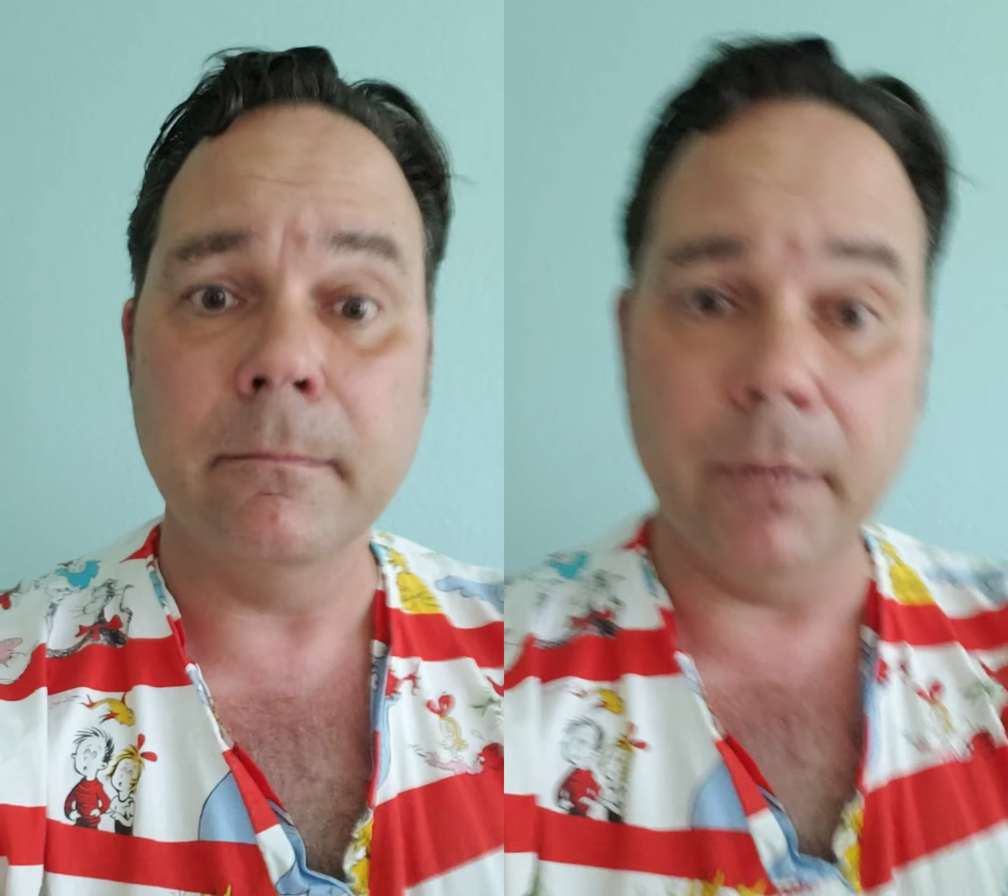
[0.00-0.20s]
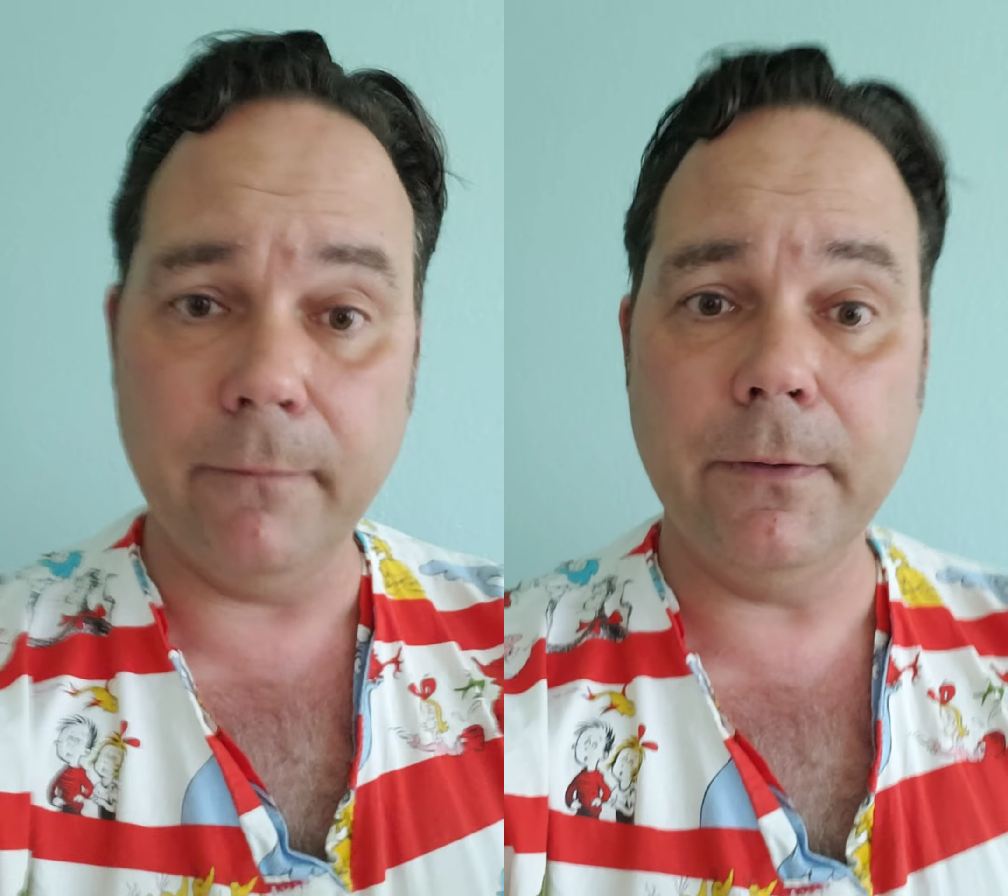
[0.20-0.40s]

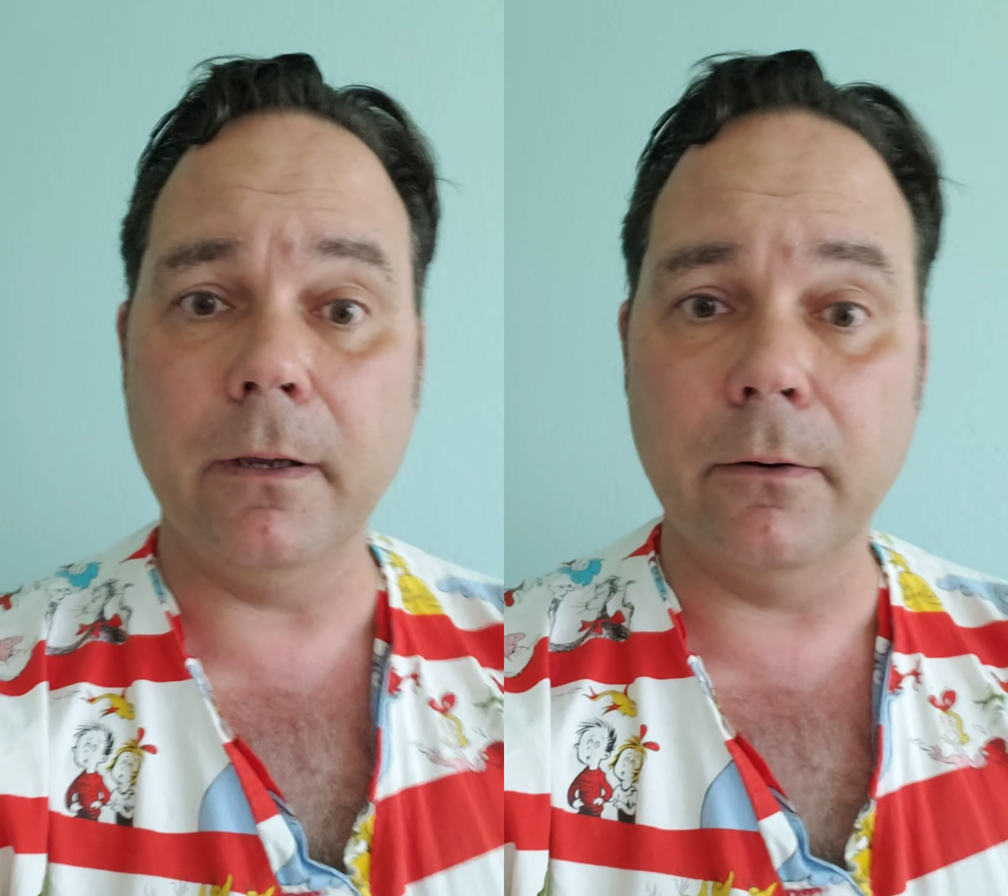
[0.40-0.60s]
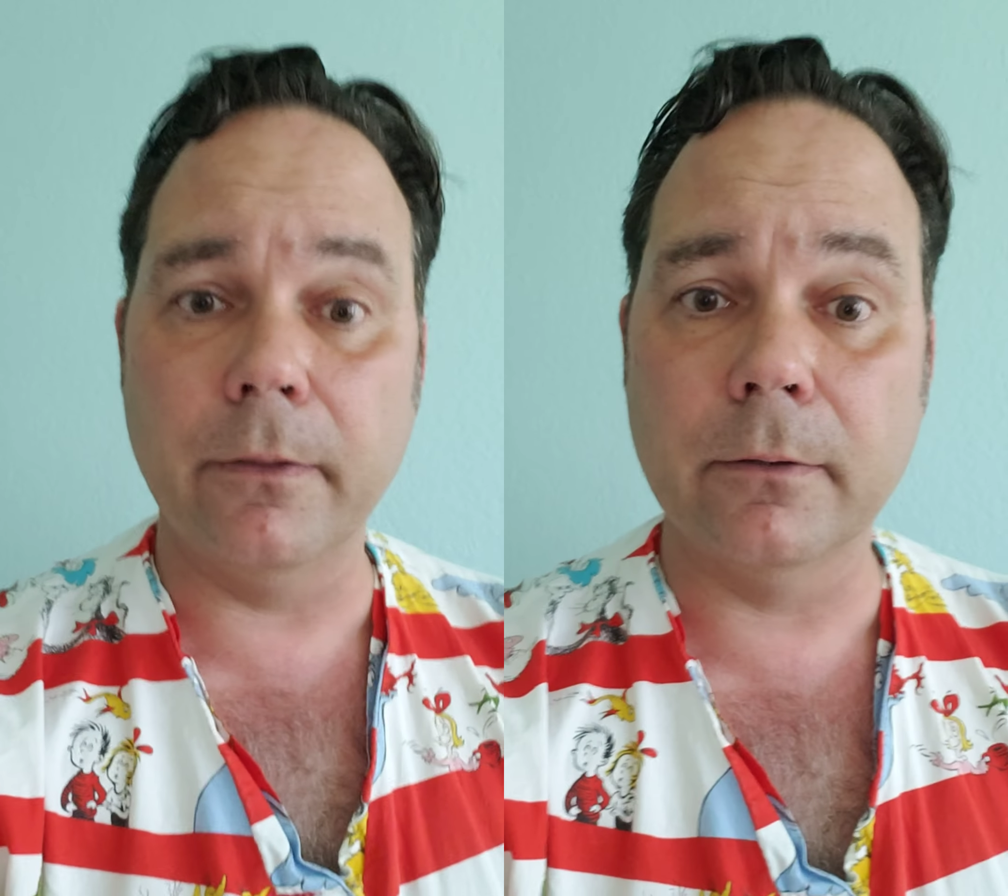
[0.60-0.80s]
But if you
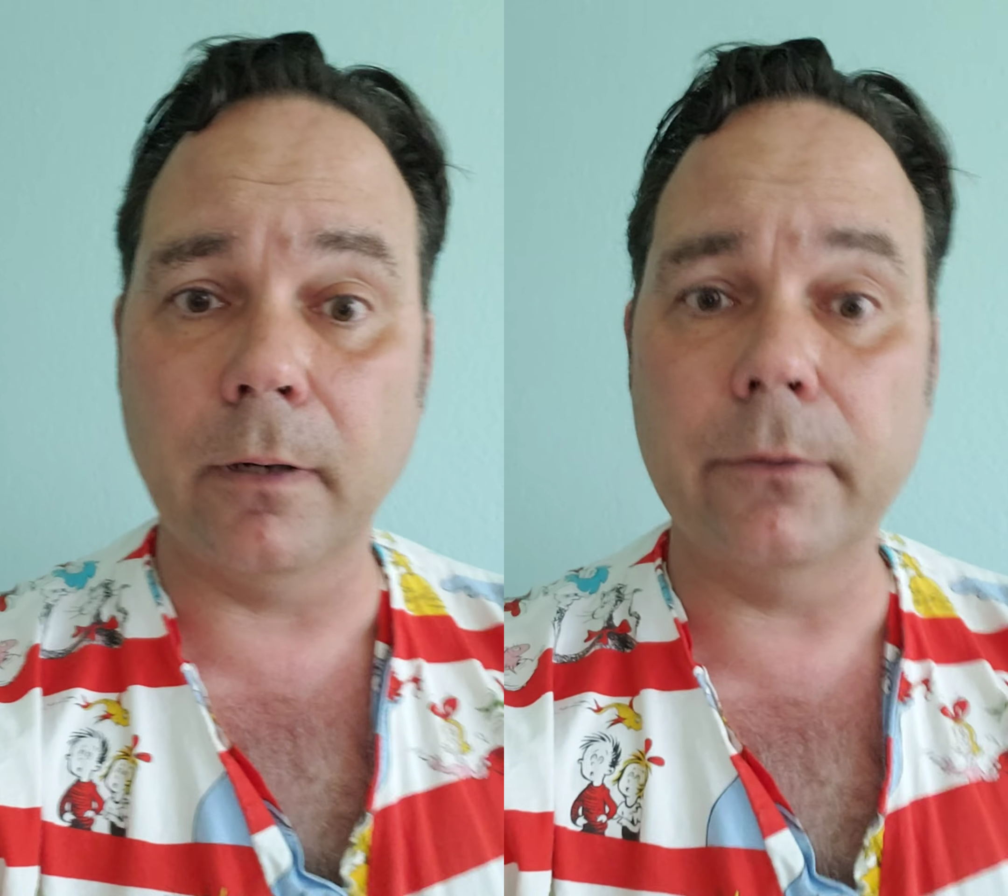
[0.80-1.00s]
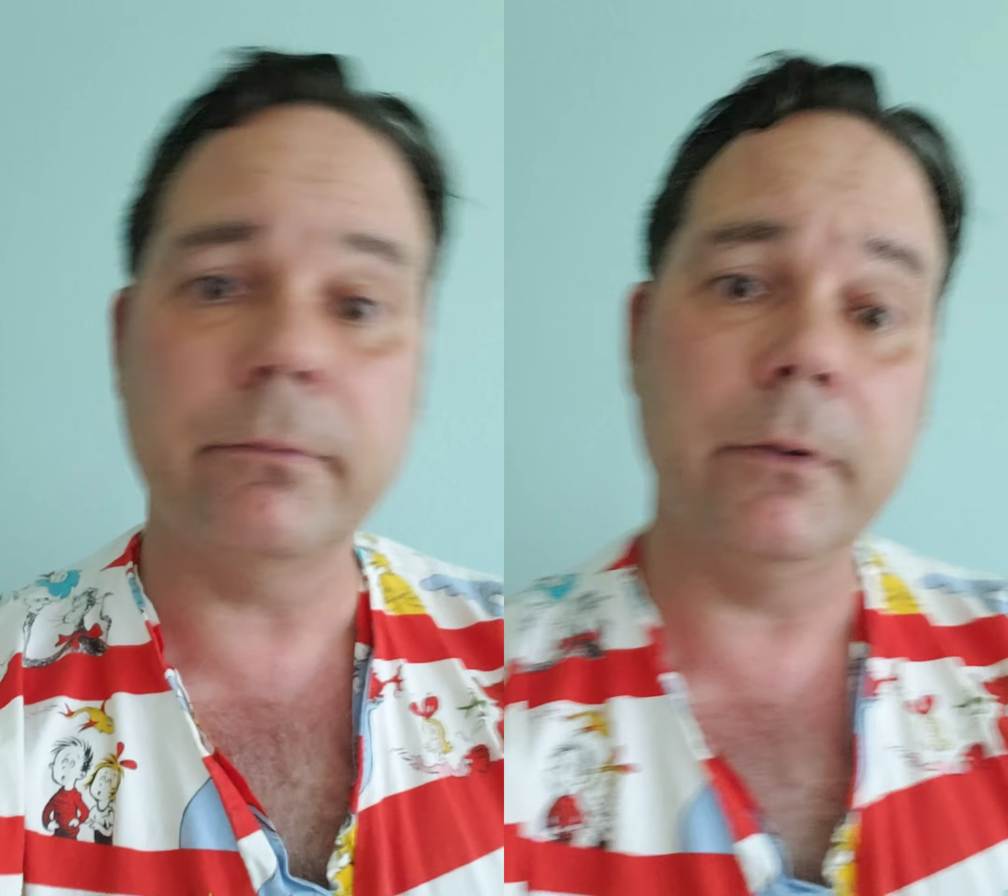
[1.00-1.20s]
go to the
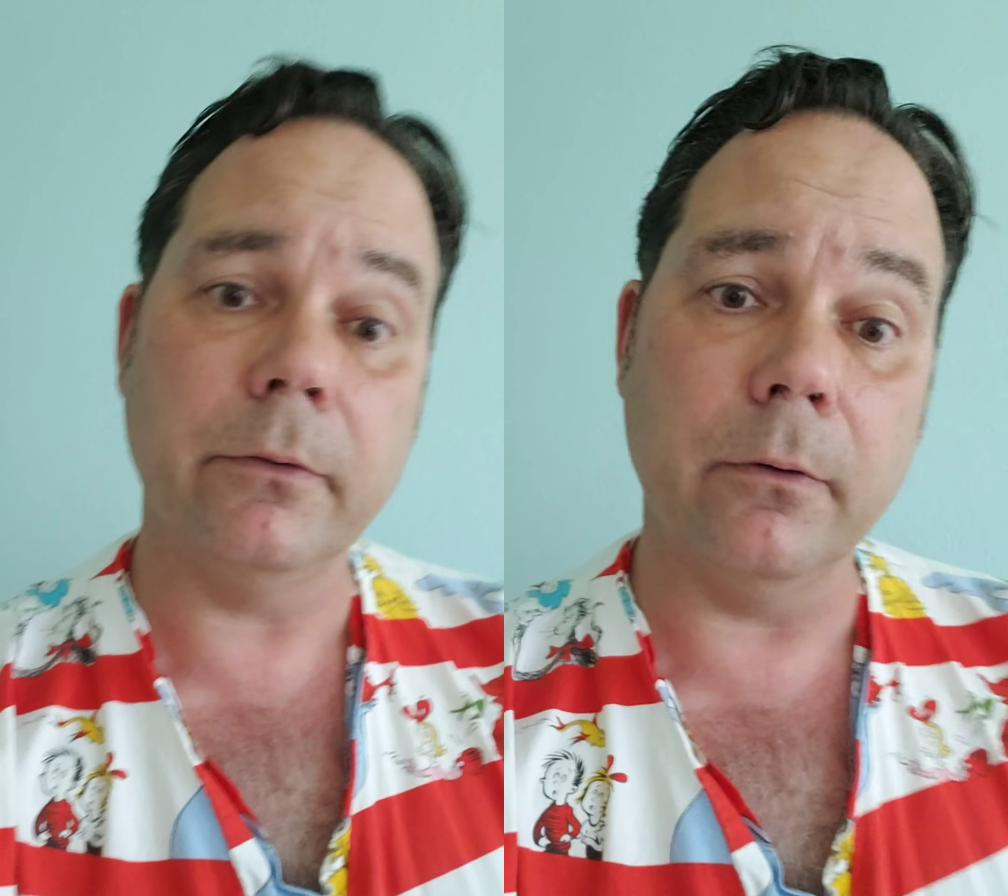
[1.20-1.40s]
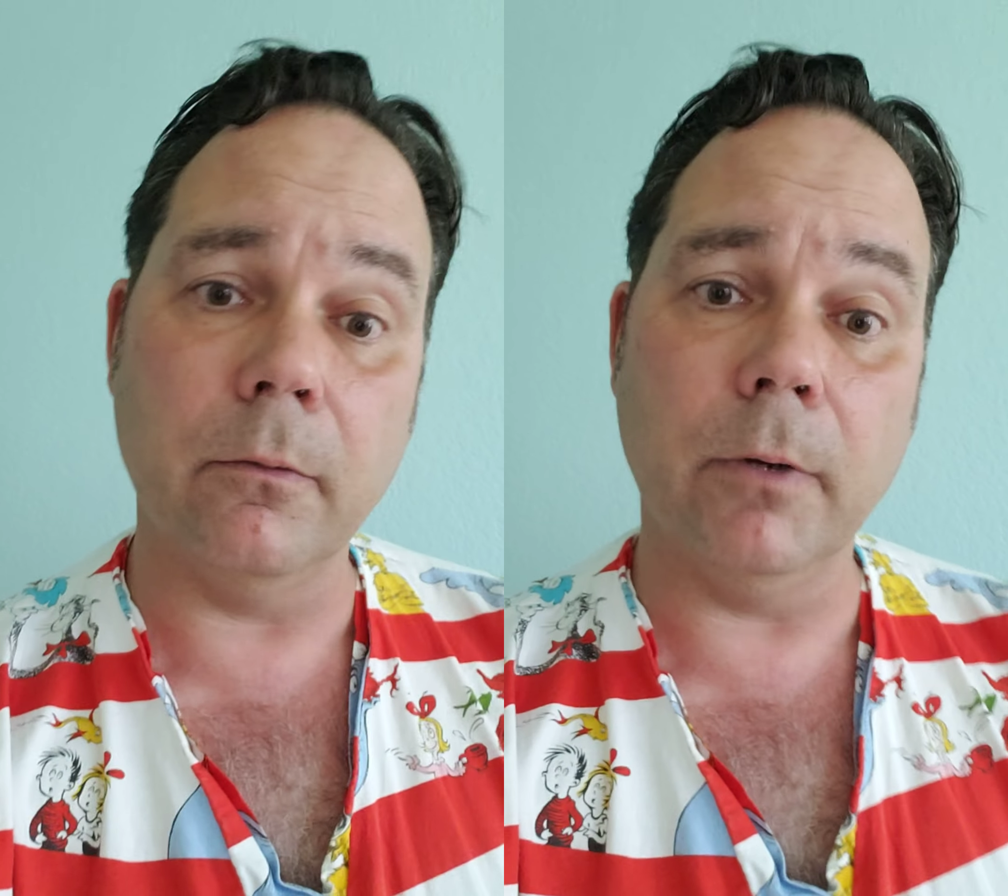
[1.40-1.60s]
grocery store,